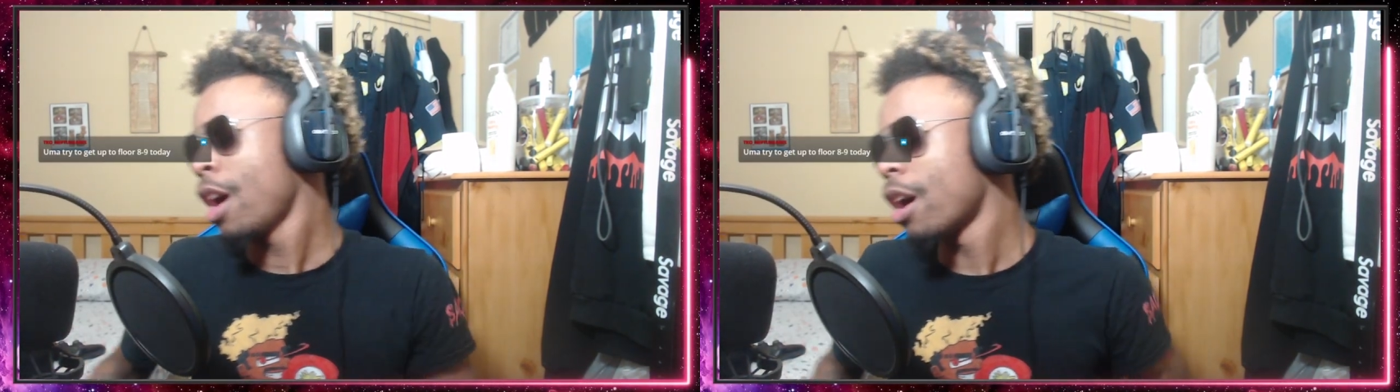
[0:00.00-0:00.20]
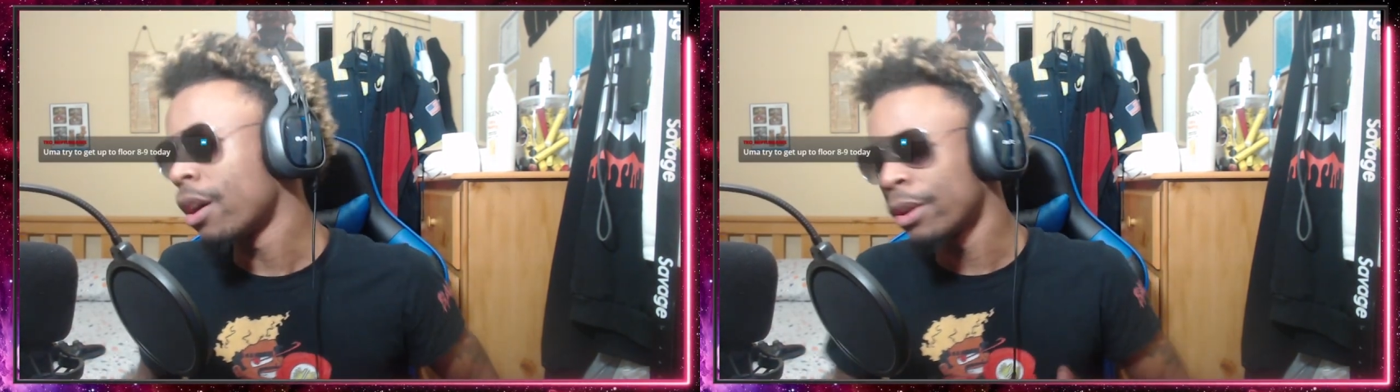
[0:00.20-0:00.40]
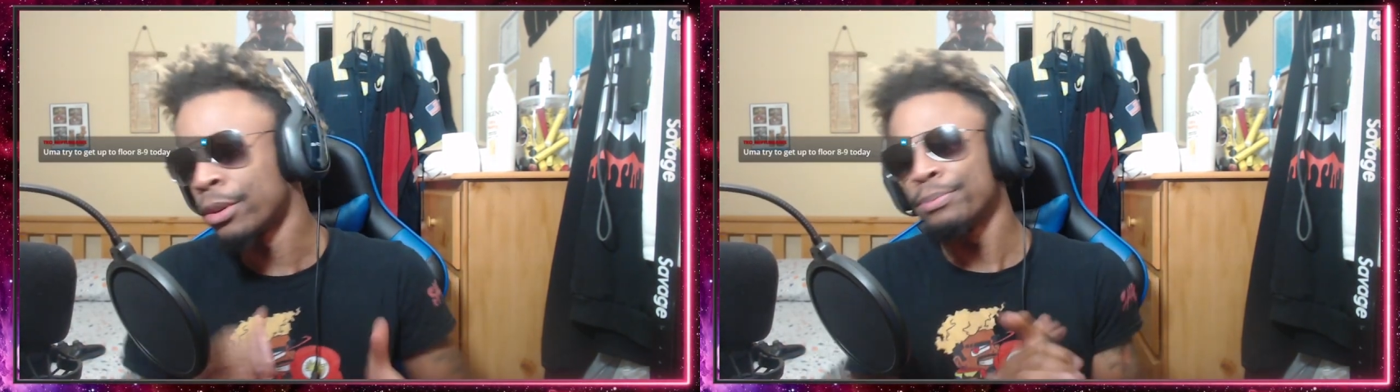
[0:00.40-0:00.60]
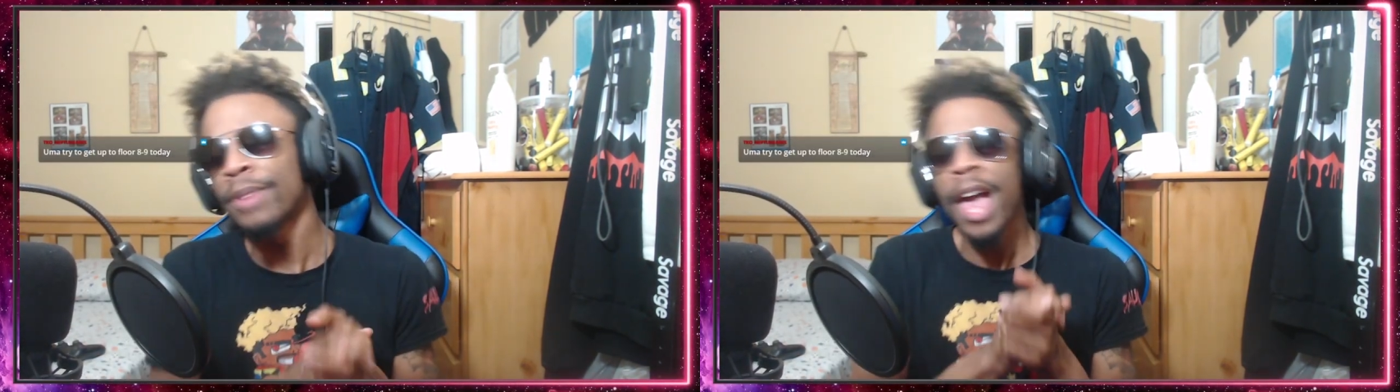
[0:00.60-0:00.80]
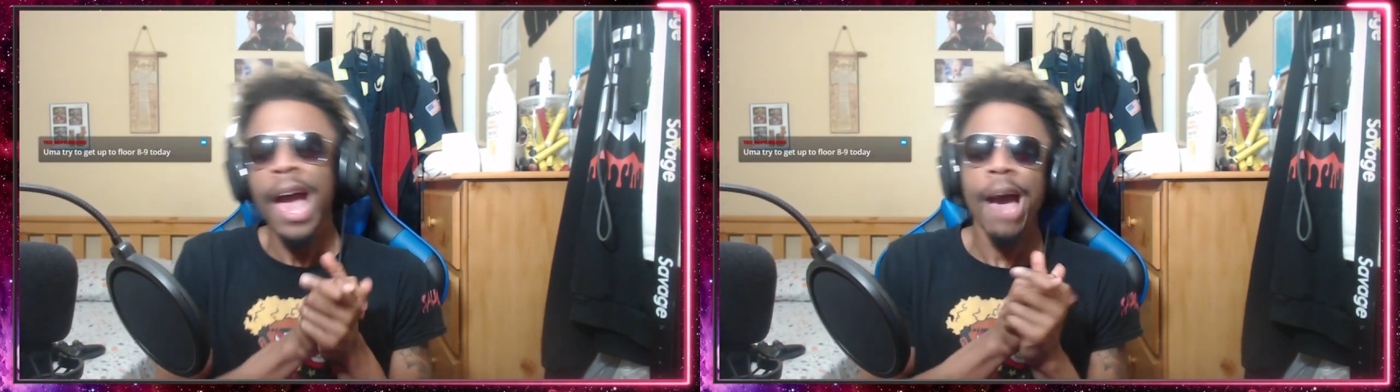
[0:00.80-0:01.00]
Um,
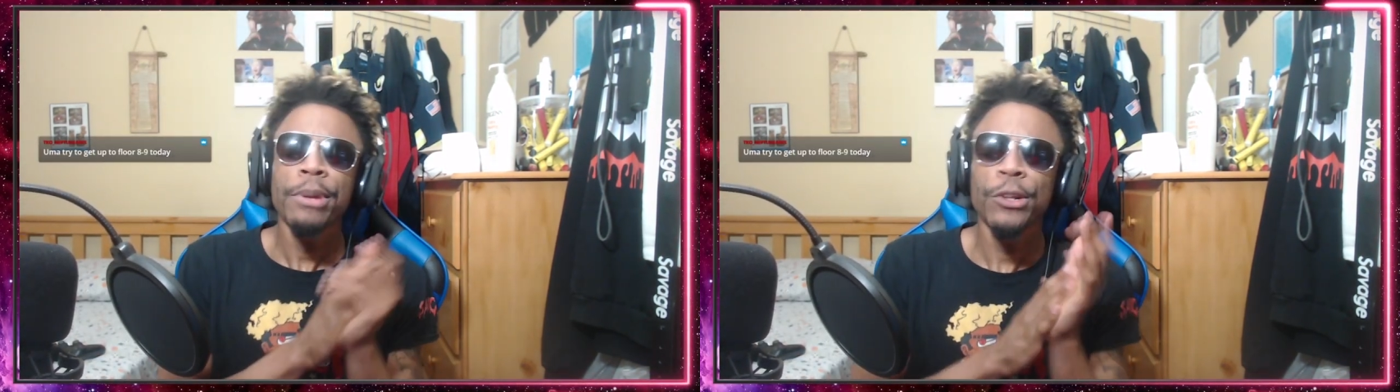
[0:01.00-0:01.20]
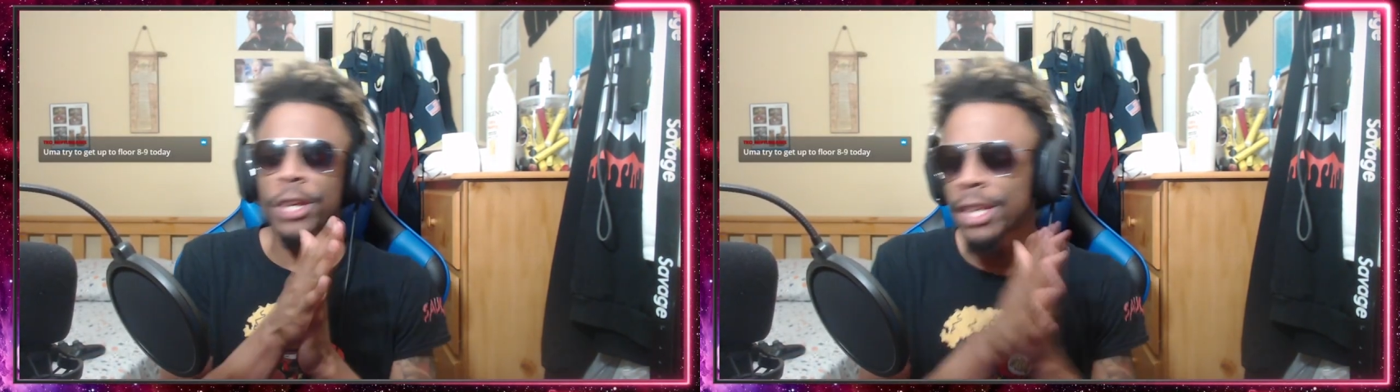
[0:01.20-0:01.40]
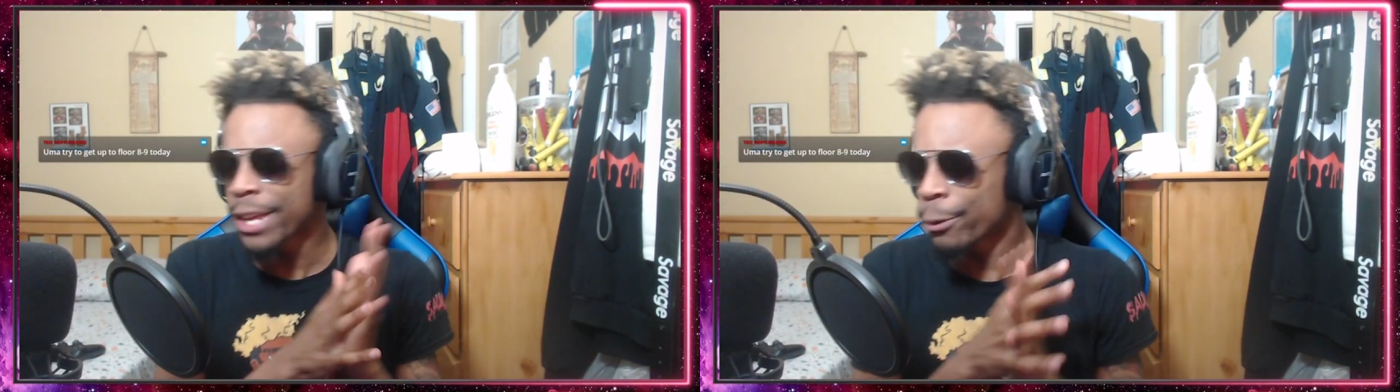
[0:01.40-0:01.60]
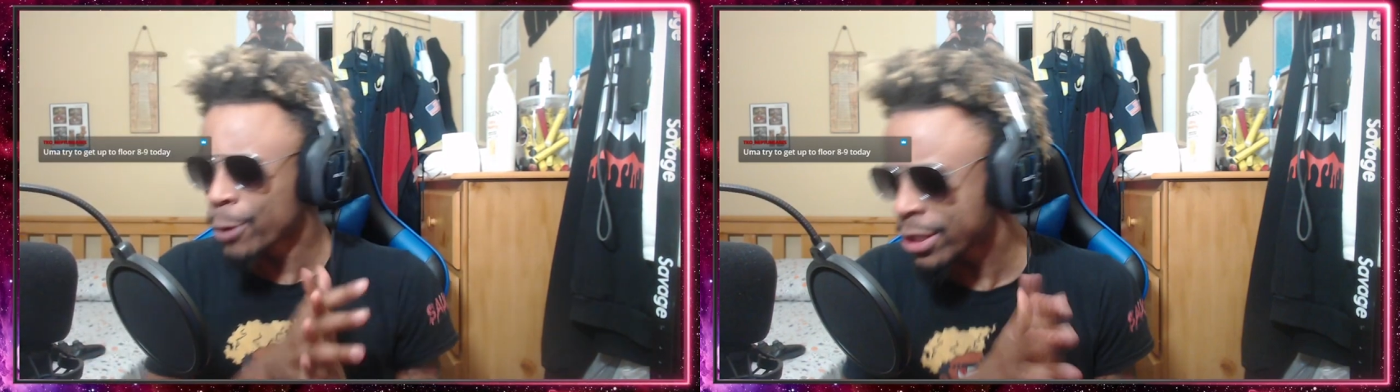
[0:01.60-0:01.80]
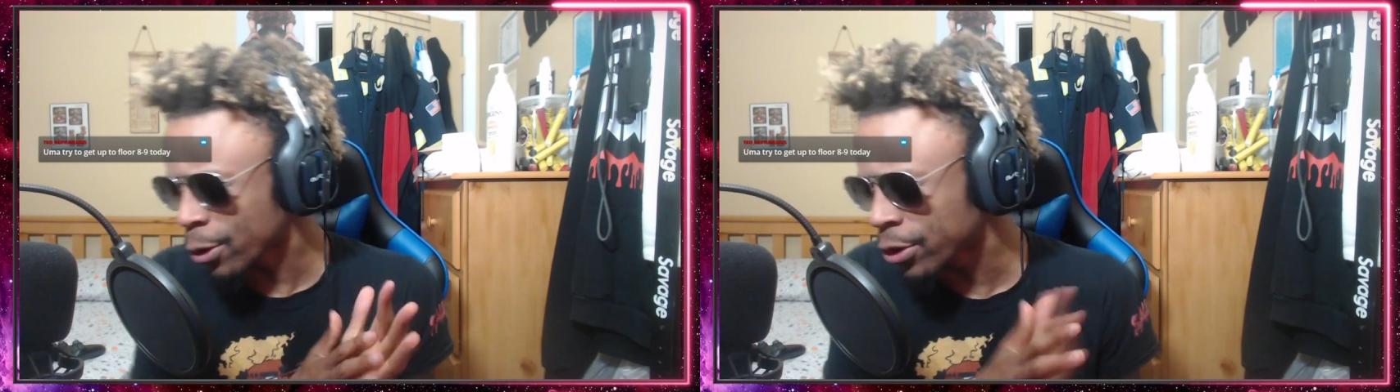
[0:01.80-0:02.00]
I've been doing a lot of
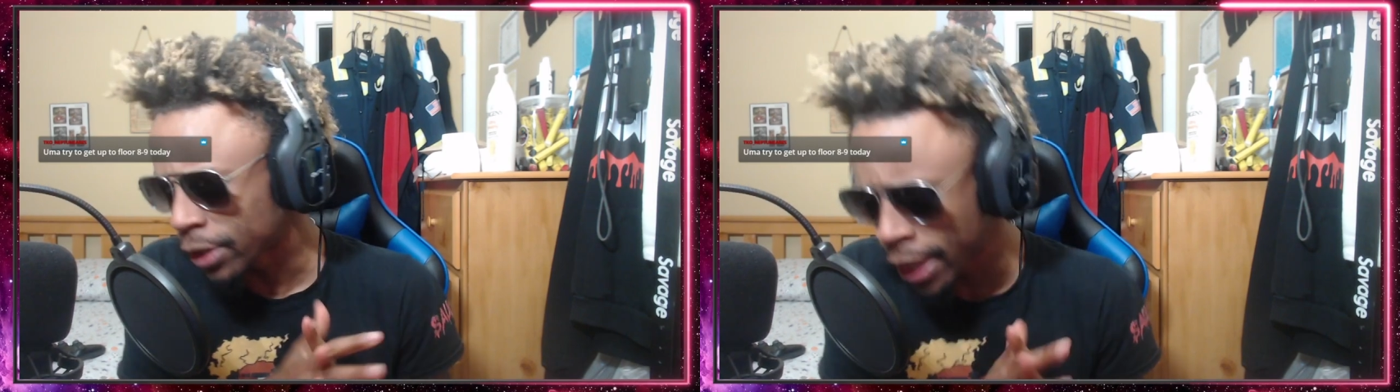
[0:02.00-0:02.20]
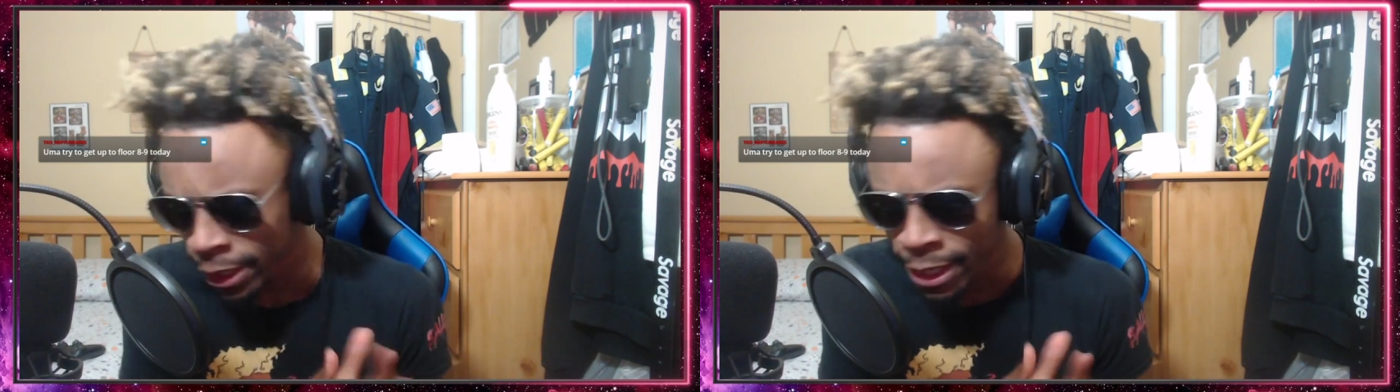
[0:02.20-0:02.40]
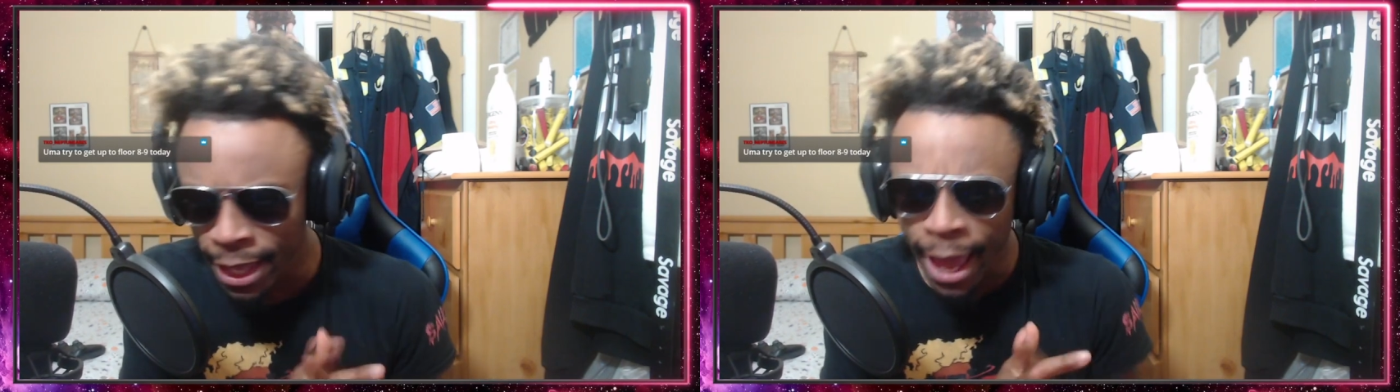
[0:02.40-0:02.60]
research lately,